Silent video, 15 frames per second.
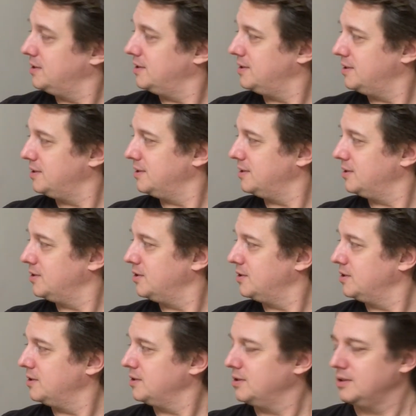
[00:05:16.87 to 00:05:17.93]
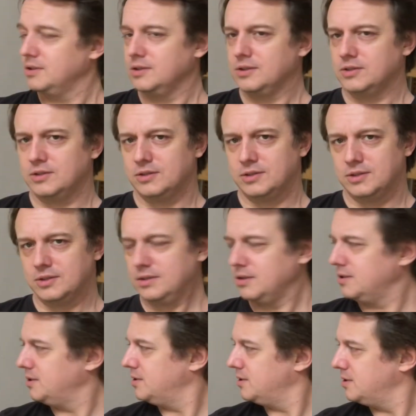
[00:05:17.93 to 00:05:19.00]

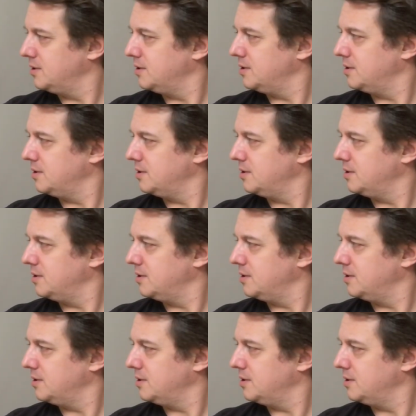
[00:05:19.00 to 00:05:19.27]
The person shown says nothing.